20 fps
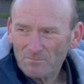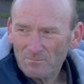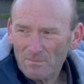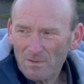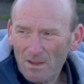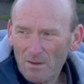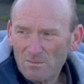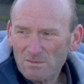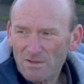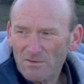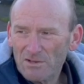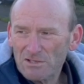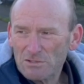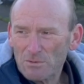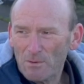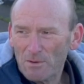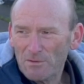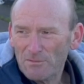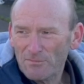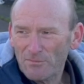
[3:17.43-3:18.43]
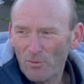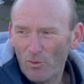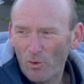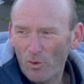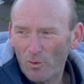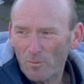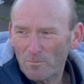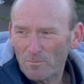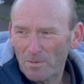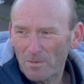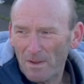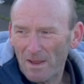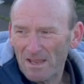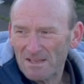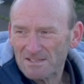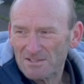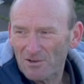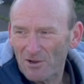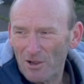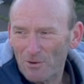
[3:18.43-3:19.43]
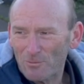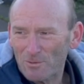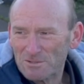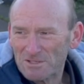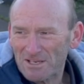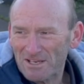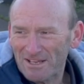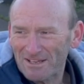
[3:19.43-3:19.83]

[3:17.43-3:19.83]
It was only 24 PSI, wasn't it?